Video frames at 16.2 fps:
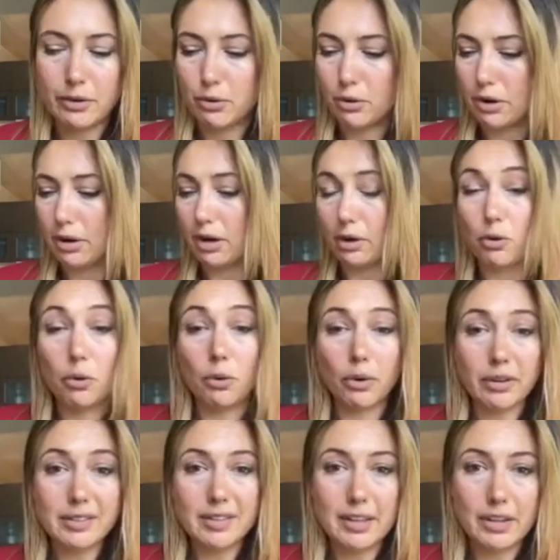or a
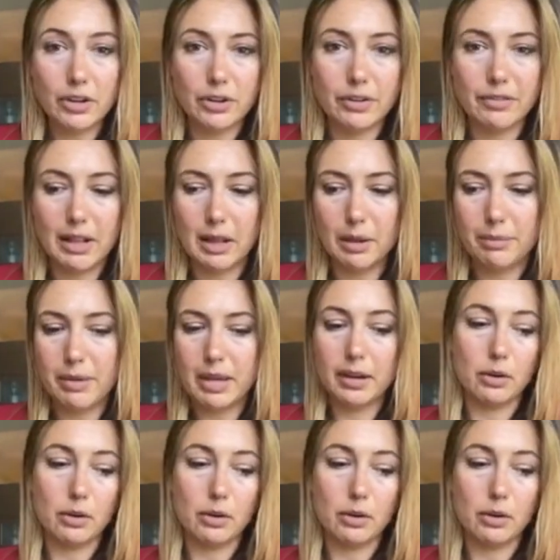course that you're developing,